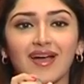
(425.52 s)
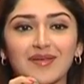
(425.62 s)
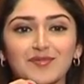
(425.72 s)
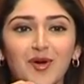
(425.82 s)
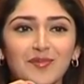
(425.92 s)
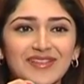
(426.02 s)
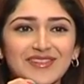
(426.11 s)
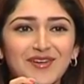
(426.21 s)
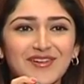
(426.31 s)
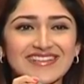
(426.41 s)
I'm hoping
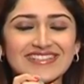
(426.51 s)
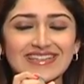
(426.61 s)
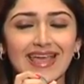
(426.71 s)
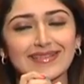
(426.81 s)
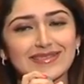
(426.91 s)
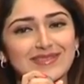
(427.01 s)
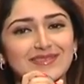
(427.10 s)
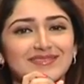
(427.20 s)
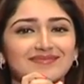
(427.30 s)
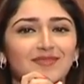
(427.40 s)
the audience likes
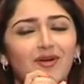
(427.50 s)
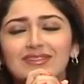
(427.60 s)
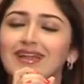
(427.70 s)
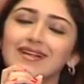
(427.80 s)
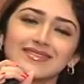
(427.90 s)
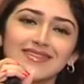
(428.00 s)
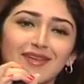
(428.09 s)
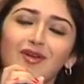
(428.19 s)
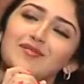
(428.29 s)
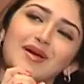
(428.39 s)
all the dancing and all